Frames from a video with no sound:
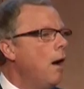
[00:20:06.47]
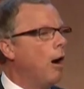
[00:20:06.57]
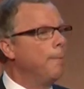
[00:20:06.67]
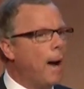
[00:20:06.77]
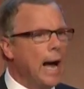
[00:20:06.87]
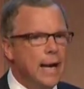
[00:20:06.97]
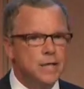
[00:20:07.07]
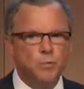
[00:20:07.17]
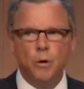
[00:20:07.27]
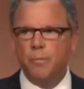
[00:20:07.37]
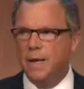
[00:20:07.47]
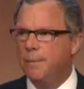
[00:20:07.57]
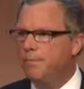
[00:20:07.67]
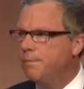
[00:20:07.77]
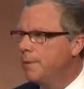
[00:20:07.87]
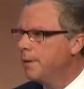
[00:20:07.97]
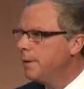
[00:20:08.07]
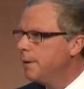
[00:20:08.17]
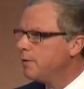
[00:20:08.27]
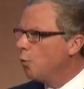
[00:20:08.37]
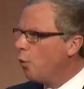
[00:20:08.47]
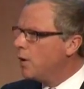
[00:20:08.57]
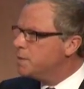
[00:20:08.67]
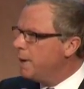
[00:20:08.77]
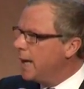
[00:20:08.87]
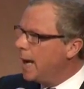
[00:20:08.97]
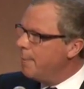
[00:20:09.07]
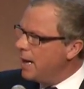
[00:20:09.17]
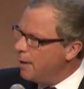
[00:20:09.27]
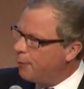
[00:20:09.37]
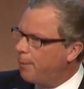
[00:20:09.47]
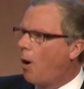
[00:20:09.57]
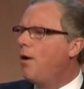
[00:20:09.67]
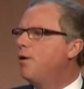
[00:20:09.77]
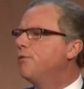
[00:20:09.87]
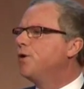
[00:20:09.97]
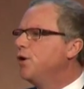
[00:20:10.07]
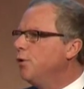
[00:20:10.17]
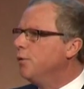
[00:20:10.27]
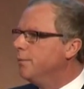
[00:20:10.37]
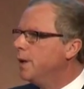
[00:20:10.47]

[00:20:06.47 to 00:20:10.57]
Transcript: Our bias will be towards being a meaningful partner for you